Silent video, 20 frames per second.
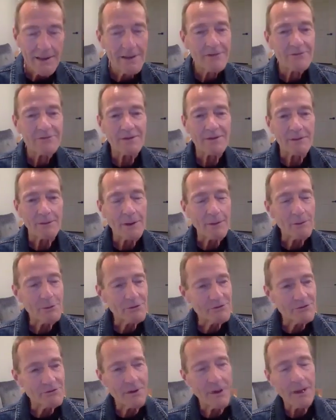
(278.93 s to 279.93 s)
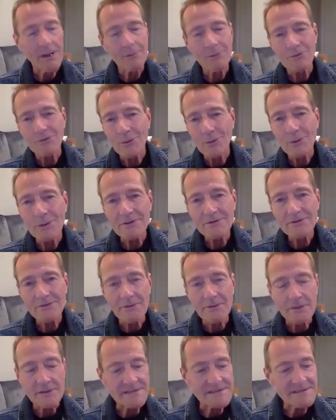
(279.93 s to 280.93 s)
So I was always
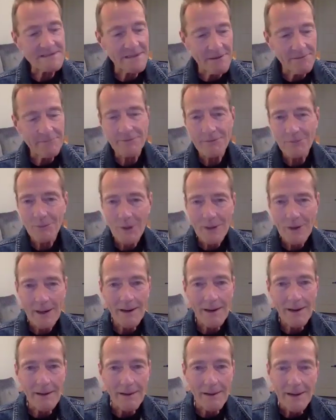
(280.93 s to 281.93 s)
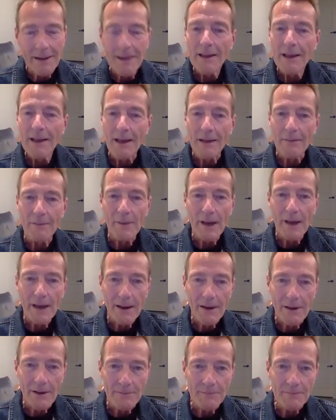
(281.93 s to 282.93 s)
very self-aware
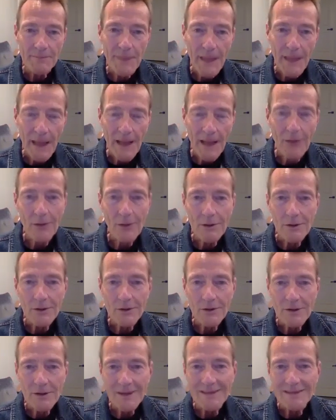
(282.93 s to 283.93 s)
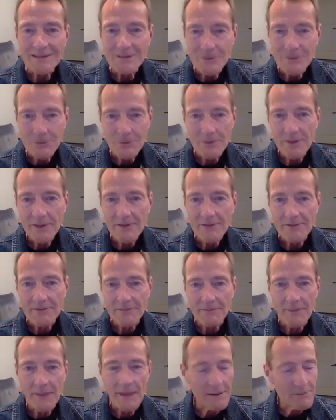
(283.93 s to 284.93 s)
about how long could I do
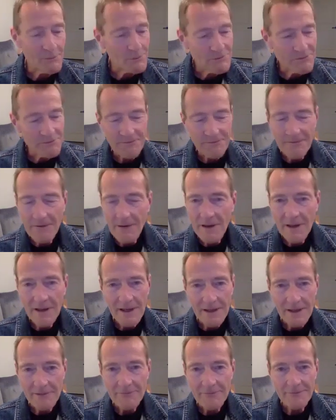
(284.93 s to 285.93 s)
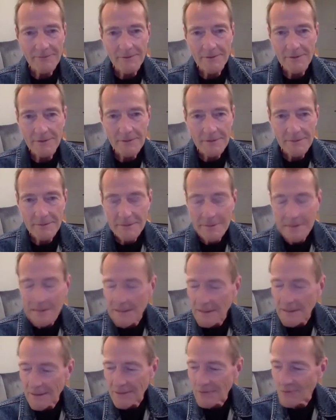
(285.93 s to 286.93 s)
this, and it was fine for
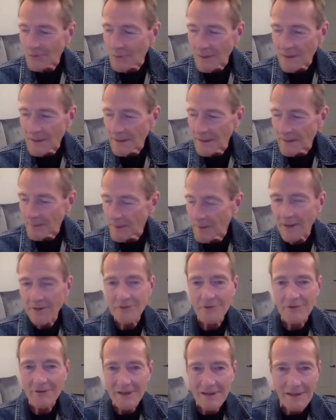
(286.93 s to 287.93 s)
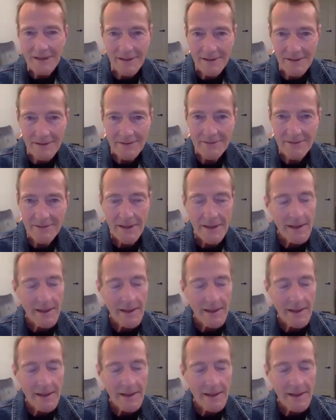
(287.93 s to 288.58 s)
20 plus years.